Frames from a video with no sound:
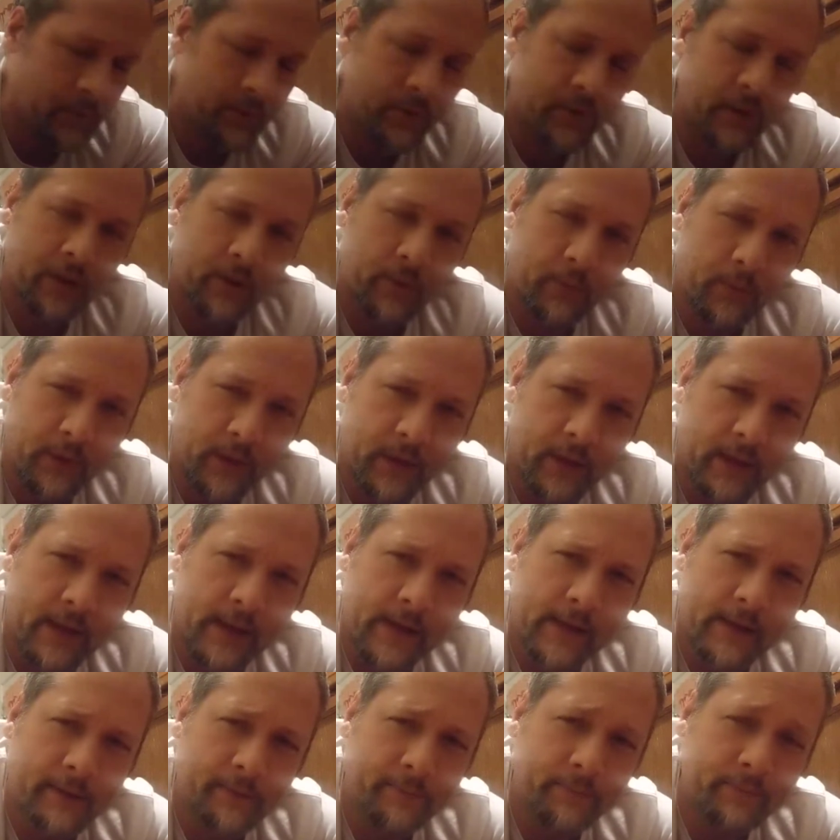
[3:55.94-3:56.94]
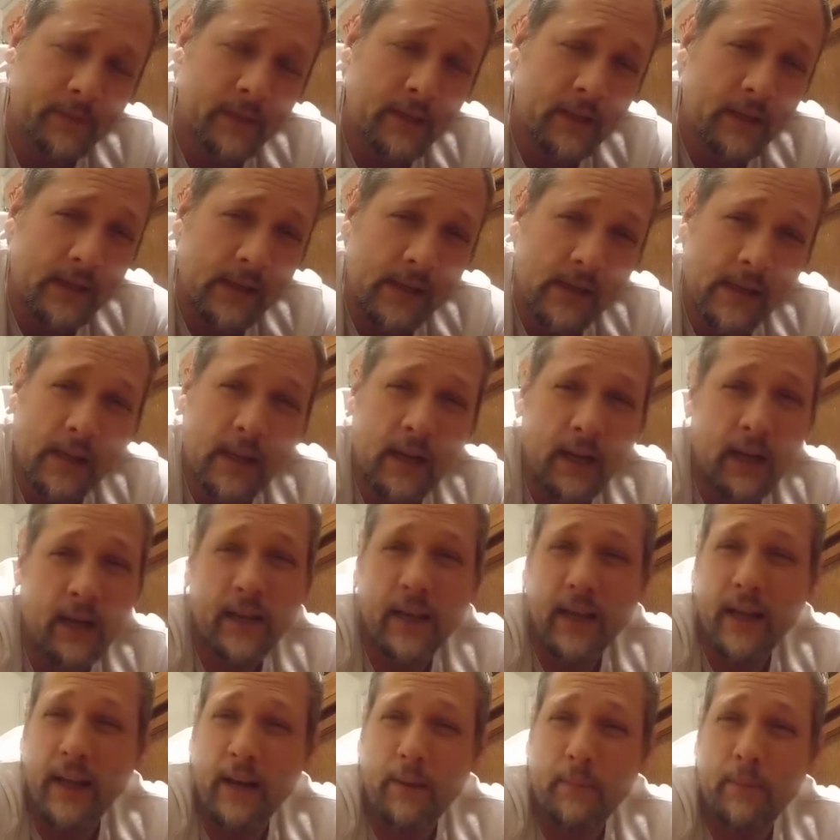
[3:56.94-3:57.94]
do another one.
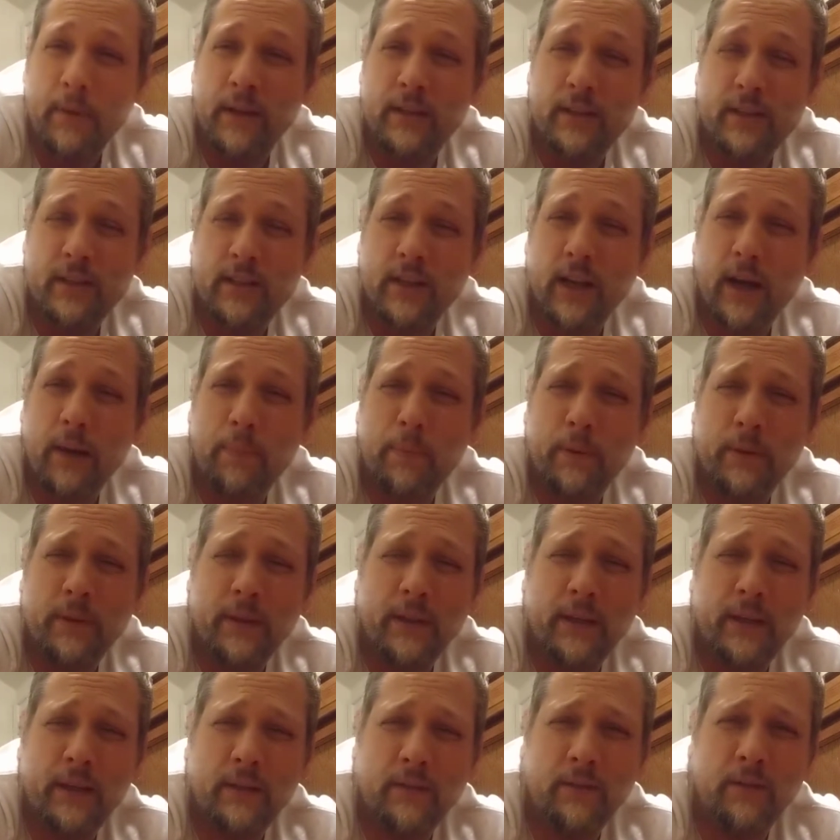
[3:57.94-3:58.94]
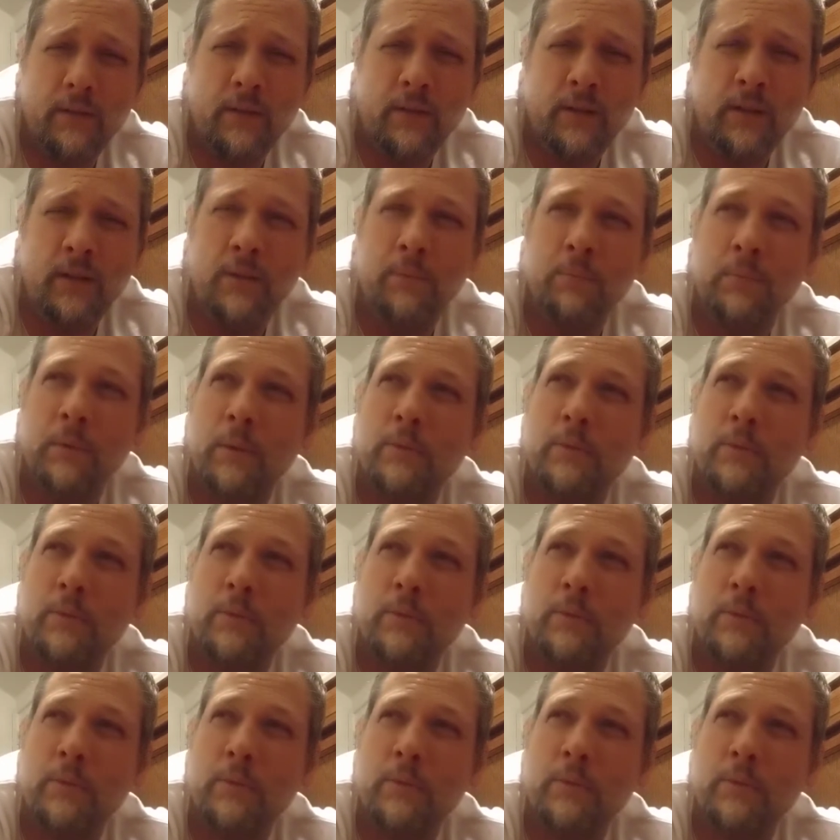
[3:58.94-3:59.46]
Again, I'm not stopping the I'm